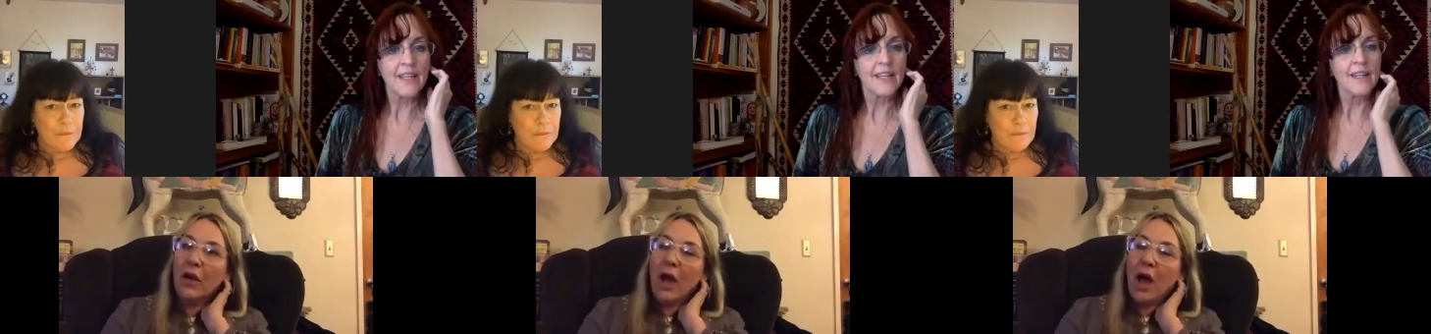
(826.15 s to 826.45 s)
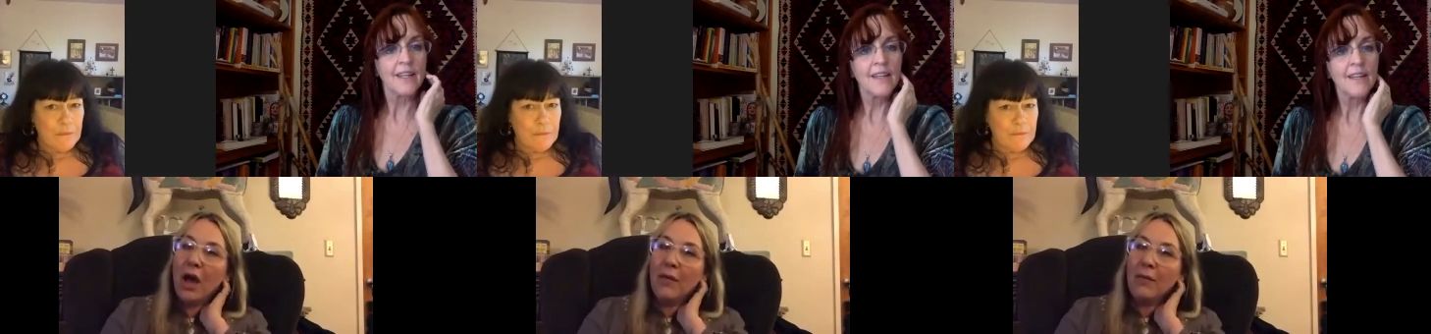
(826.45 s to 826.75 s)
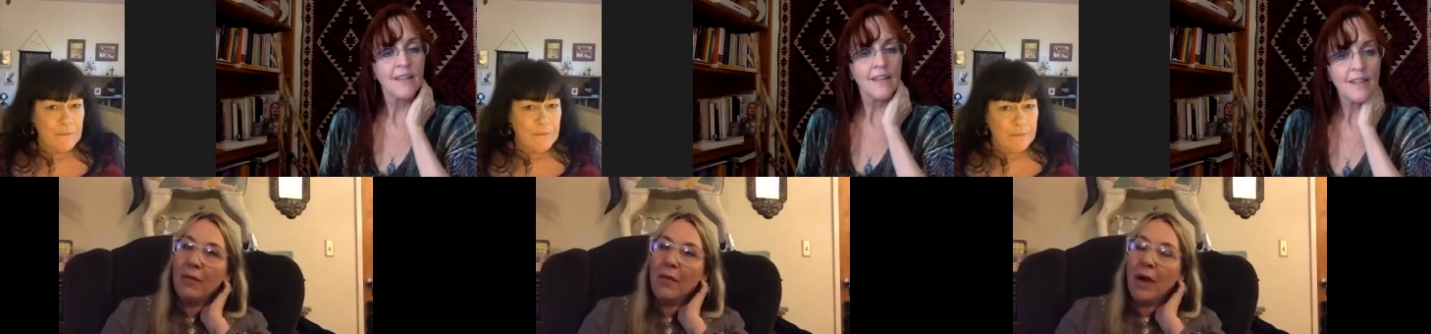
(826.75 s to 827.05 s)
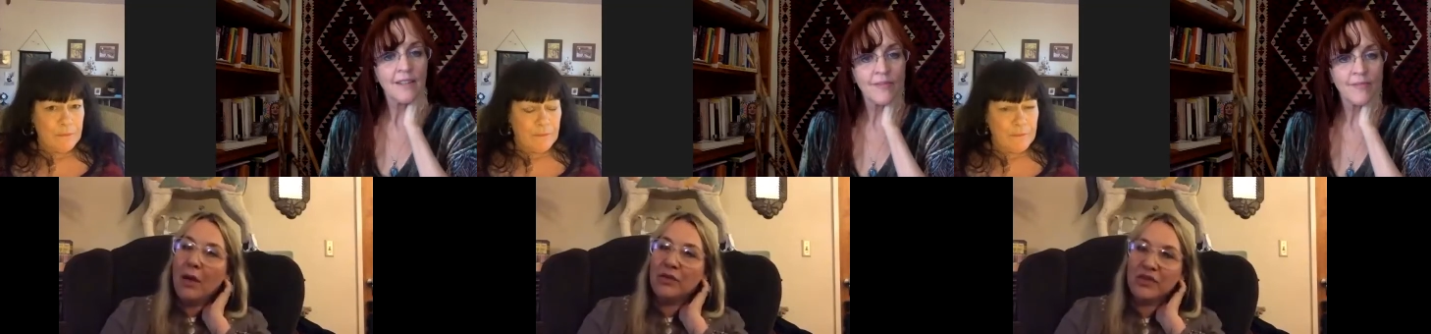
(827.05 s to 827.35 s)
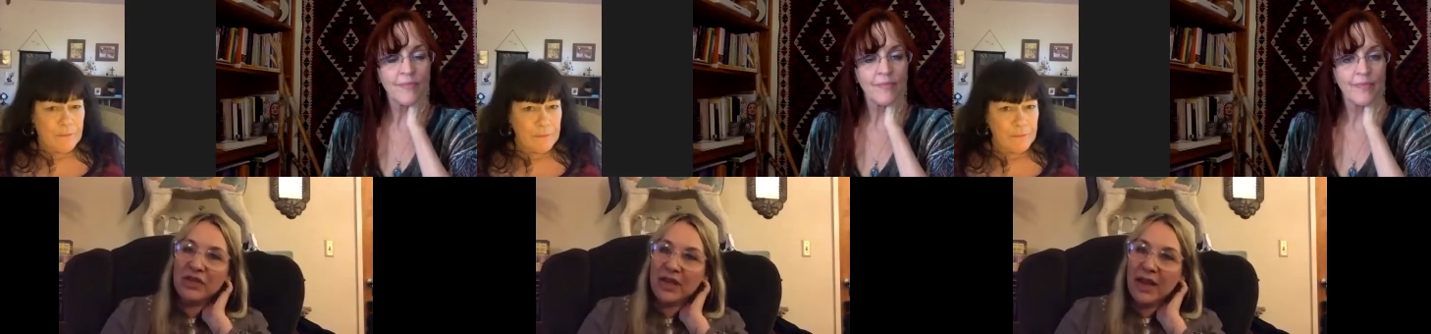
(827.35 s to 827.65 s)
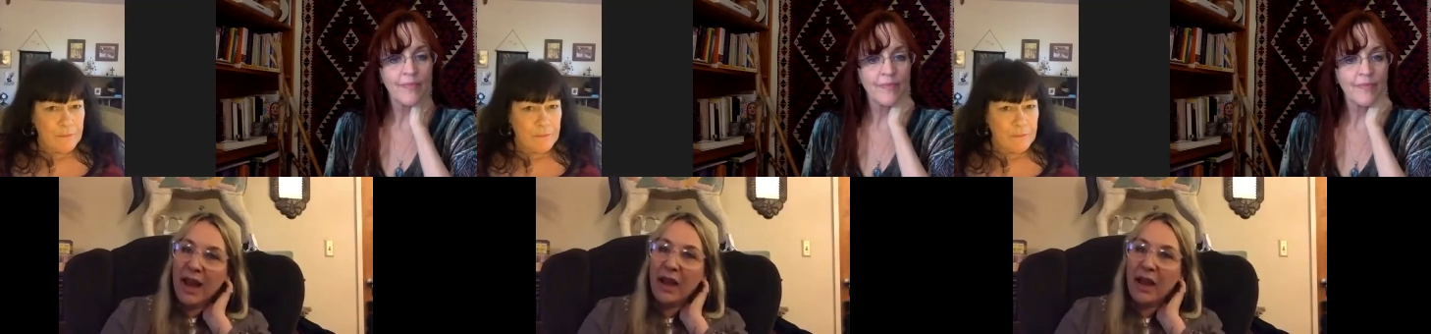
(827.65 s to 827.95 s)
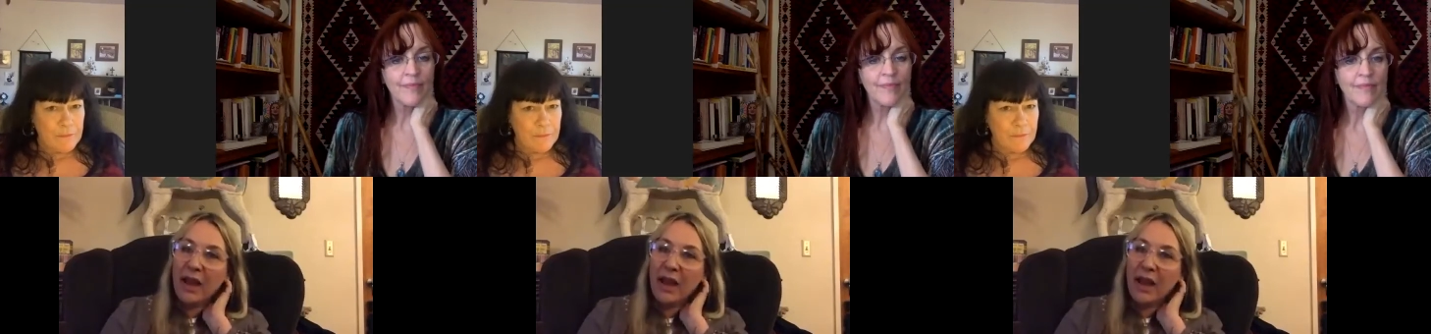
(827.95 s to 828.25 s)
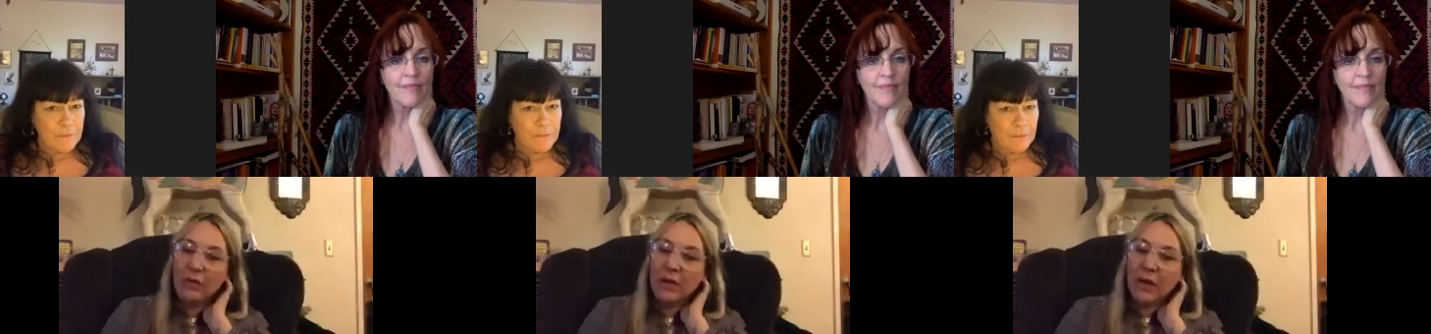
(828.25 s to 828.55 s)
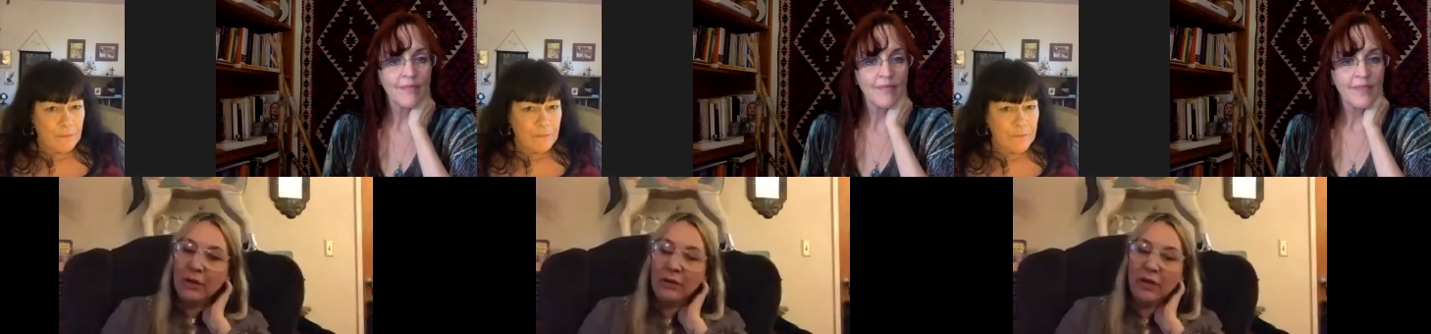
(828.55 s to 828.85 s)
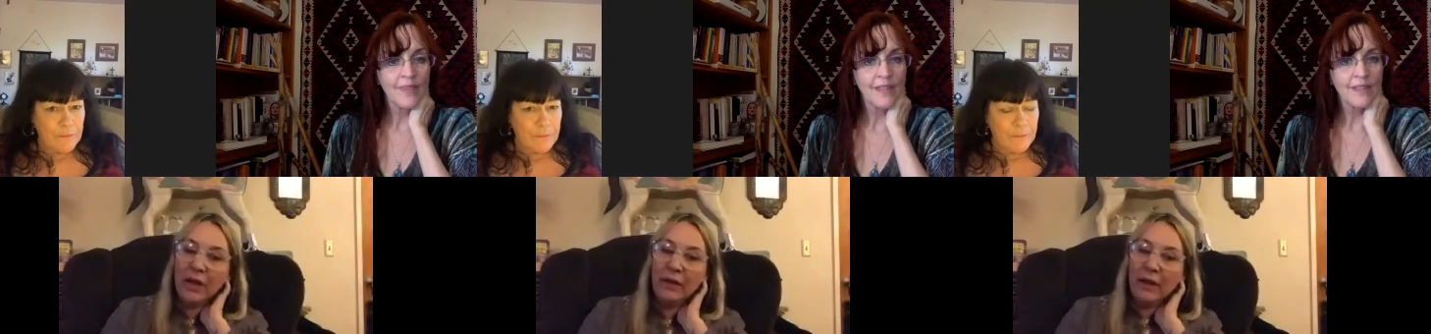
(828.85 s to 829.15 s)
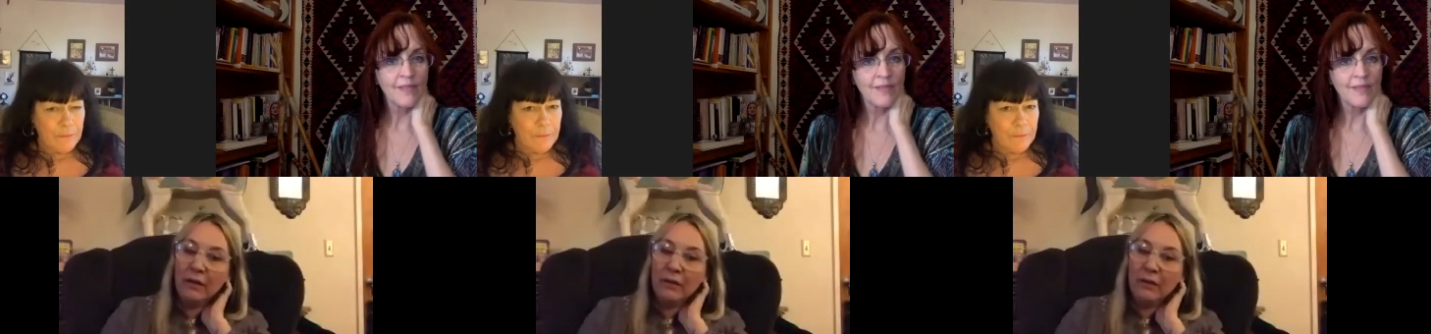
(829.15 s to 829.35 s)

Speaker 1: Um, I was just going to add the other the other thing that